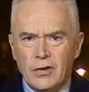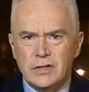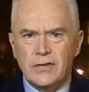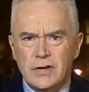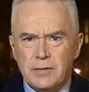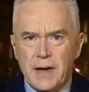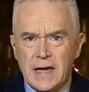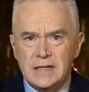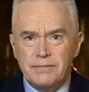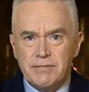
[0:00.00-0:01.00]
Lots of the
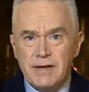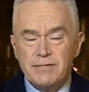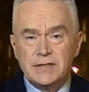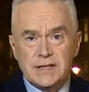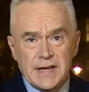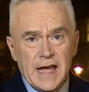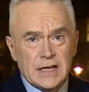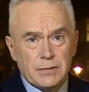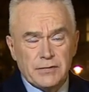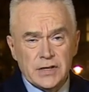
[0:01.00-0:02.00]
debate, even
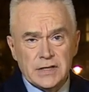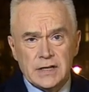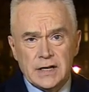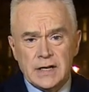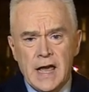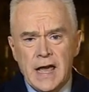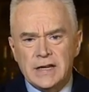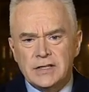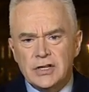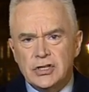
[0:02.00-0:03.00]
today, as we've just heard,
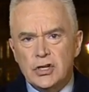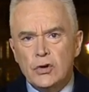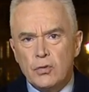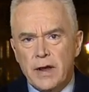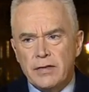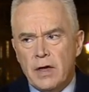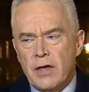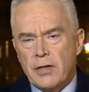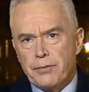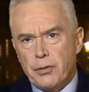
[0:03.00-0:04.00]
is to do with
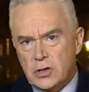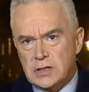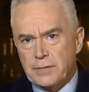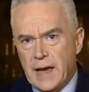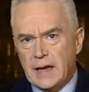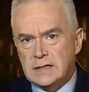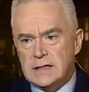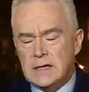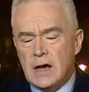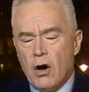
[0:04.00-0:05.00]
the
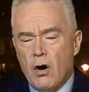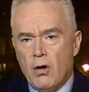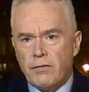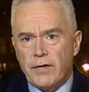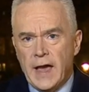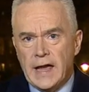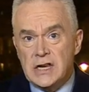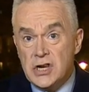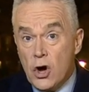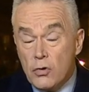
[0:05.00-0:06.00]
prospect of
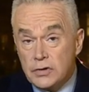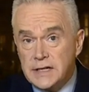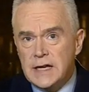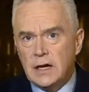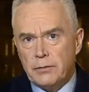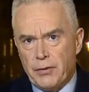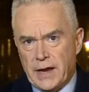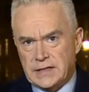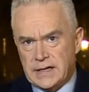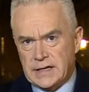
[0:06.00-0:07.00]
a no-deal
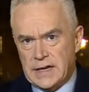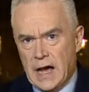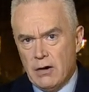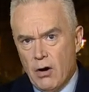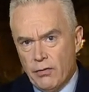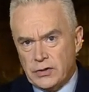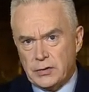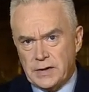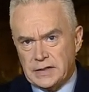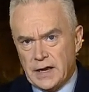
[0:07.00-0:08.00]
Brexit now on the
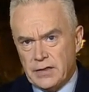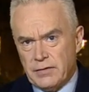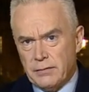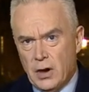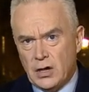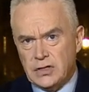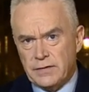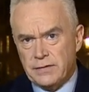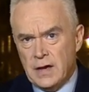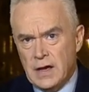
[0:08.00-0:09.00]
29th of
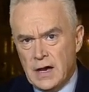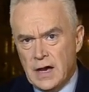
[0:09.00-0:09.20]
March. If